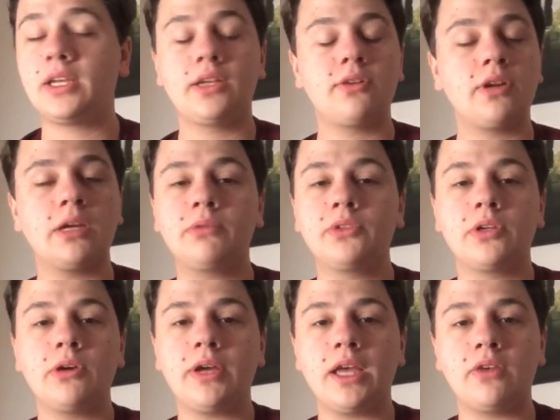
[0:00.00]
and you're able to
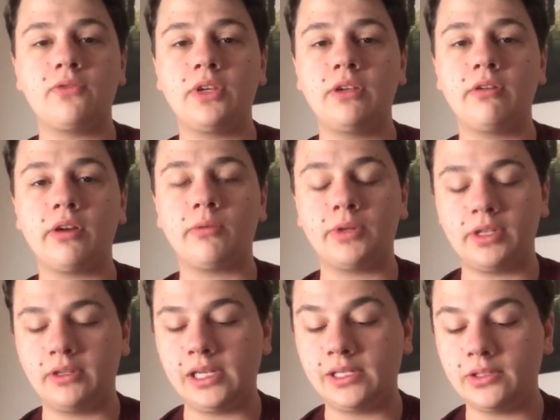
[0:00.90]
go ahead and figure out what
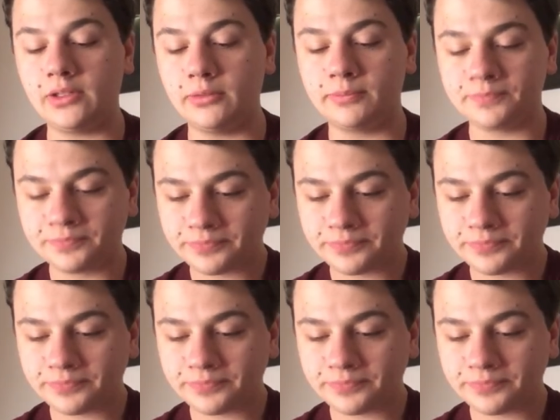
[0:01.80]
you need to do.